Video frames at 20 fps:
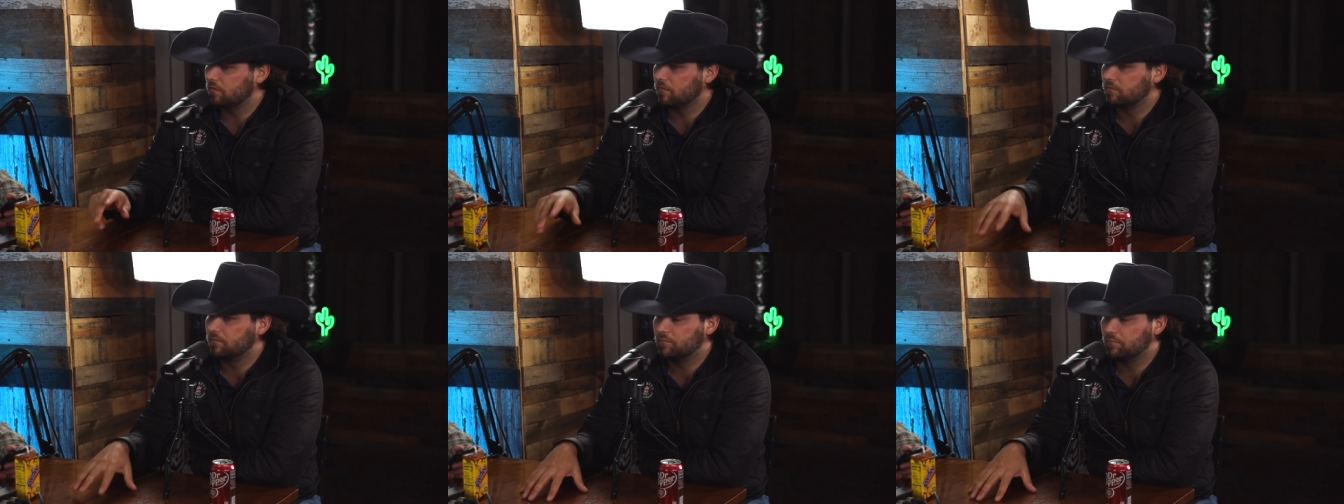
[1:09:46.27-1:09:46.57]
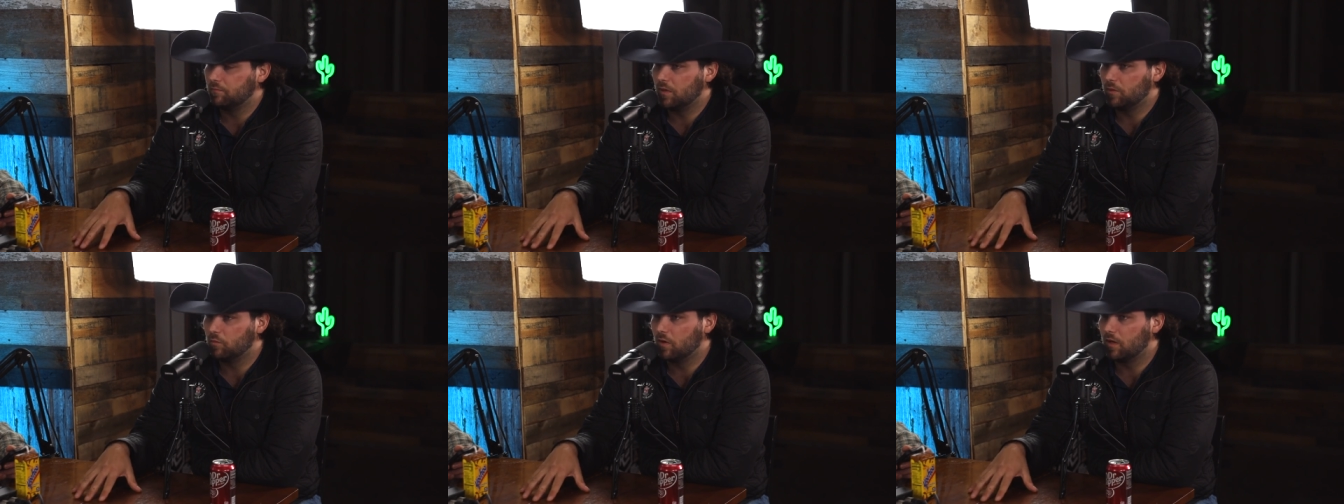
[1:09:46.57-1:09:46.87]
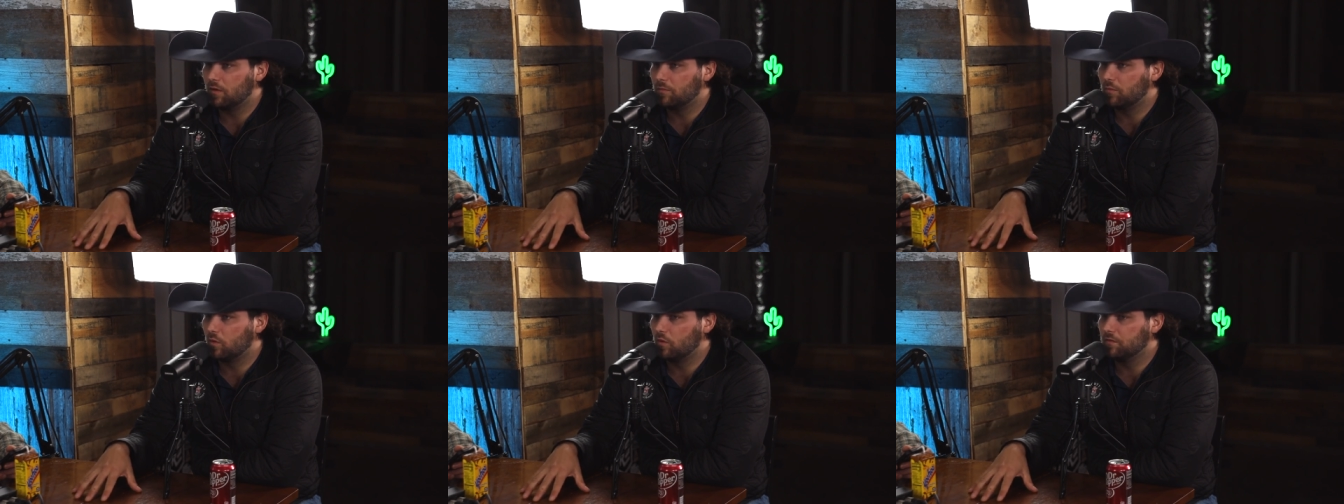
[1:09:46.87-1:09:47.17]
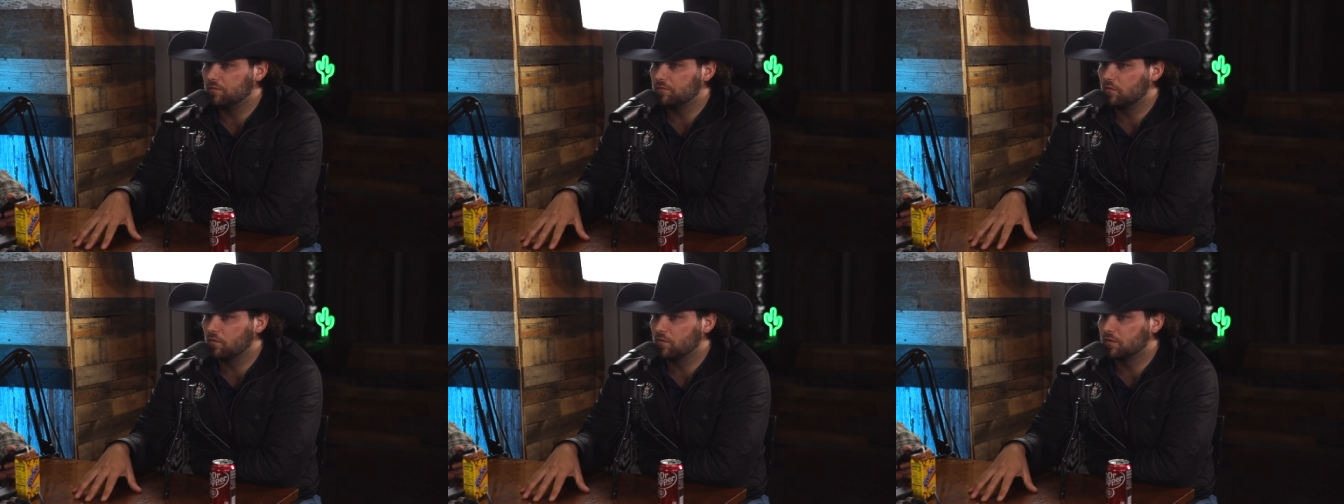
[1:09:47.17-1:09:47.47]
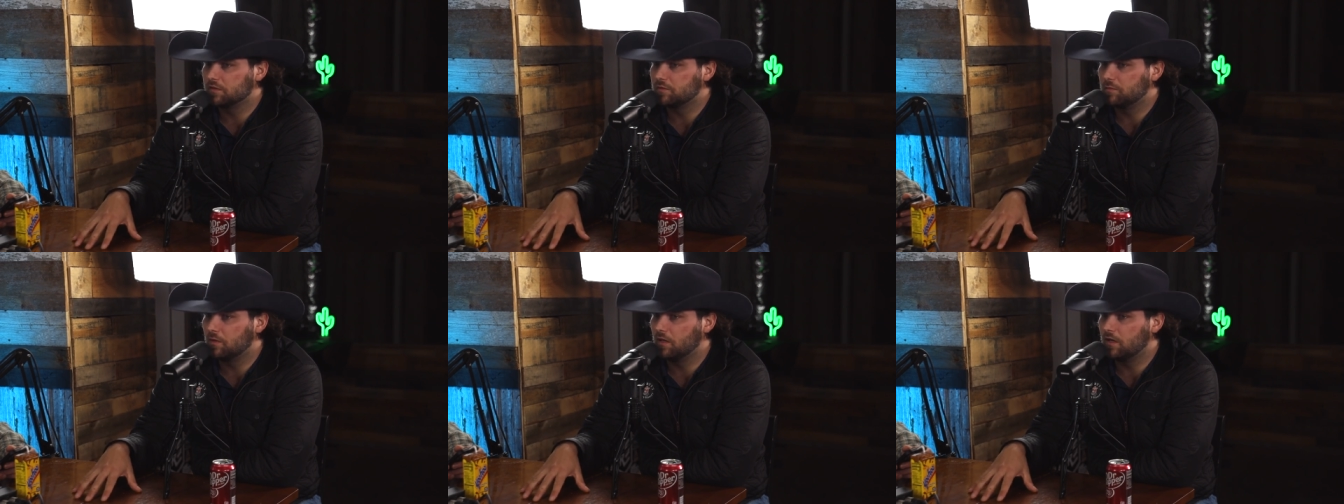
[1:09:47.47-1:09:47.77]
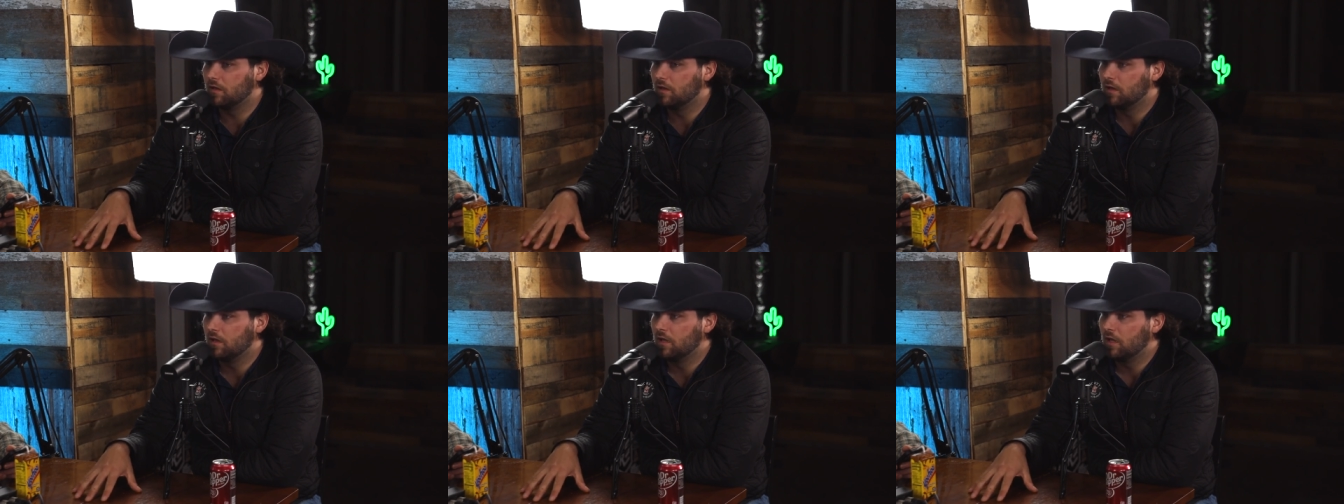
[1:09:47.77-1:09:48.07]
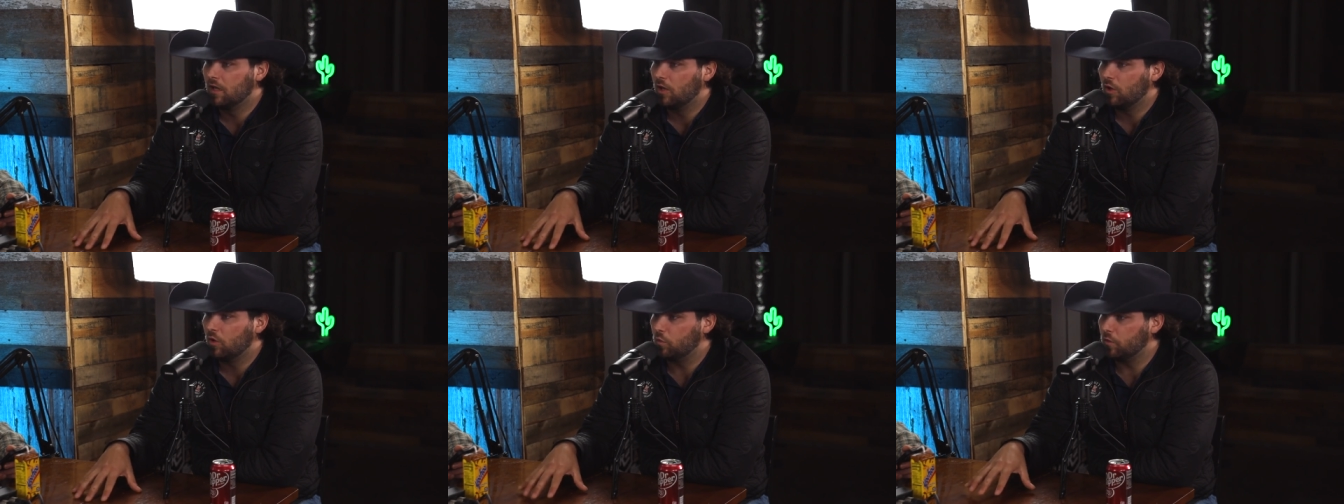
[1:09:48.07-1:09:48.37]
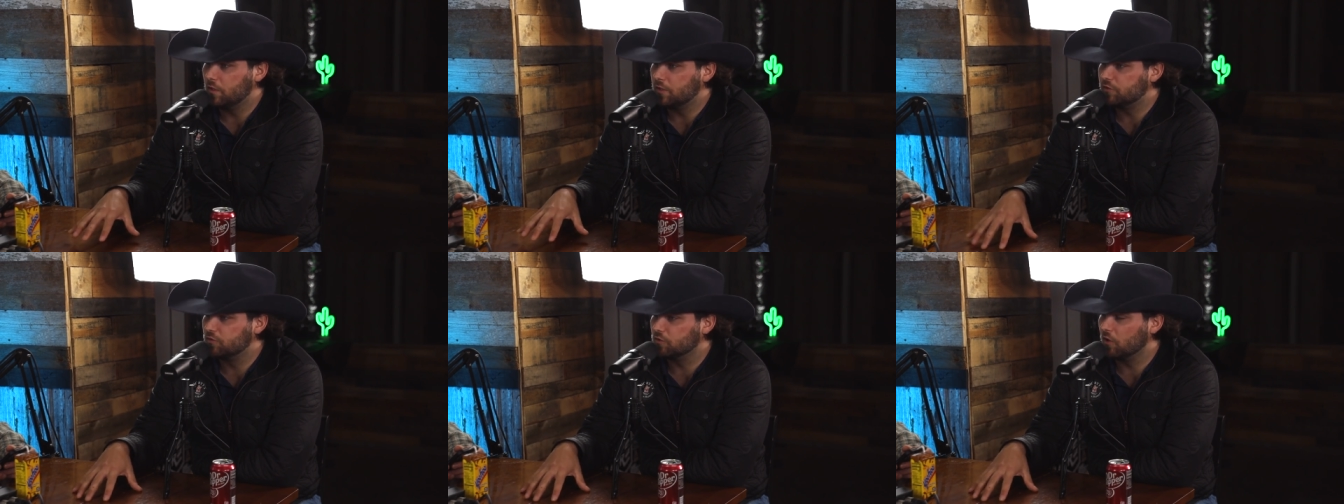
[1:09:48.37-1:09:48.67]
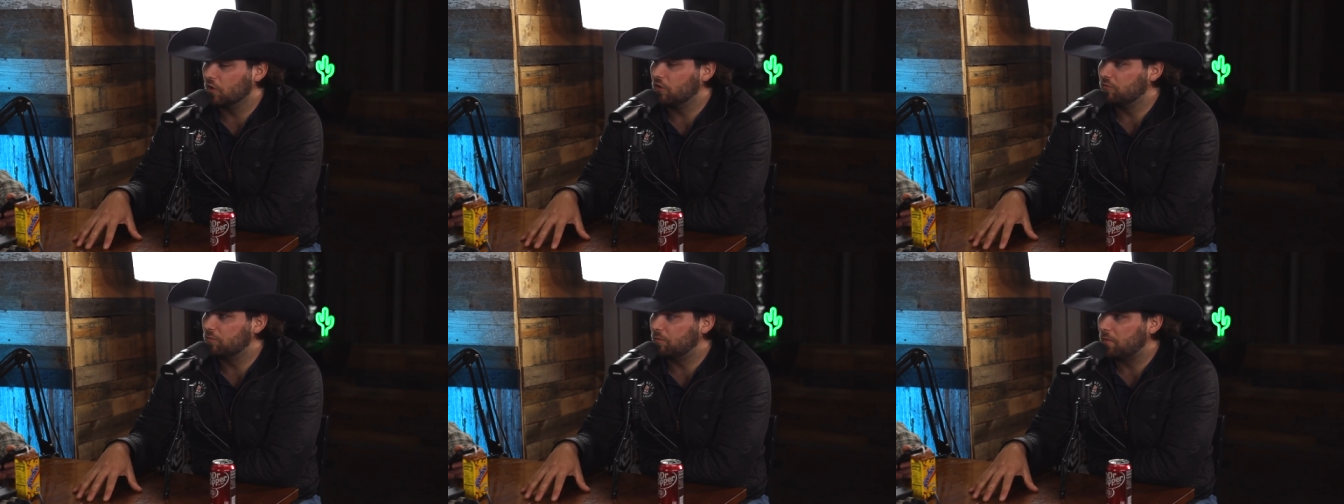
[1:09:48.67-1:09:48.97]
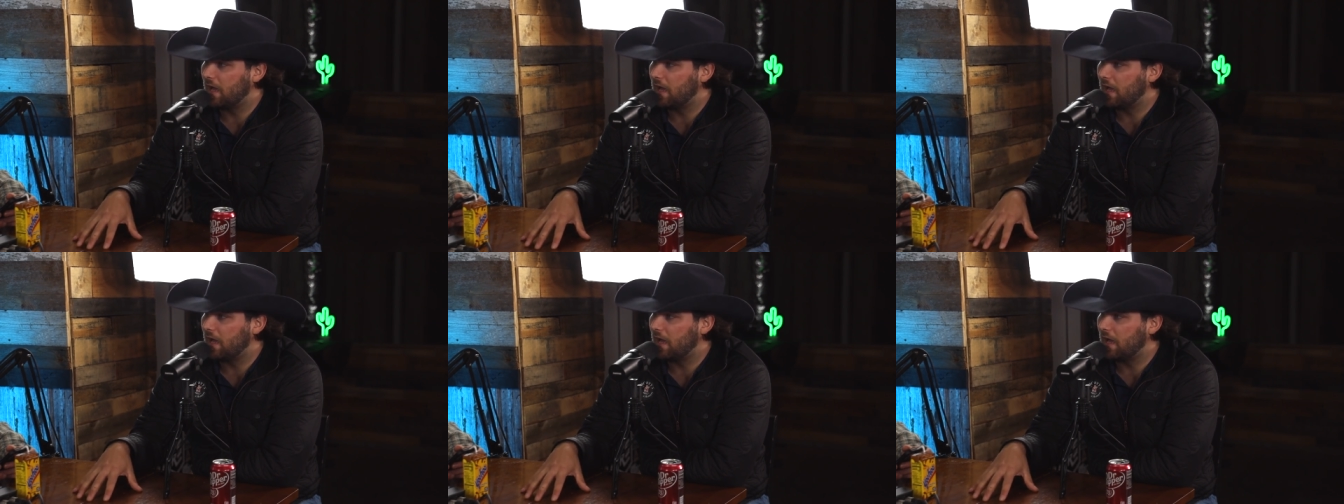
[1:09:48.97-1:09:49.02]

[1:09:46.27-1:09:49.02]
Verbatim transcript: a midway point for us. But we drove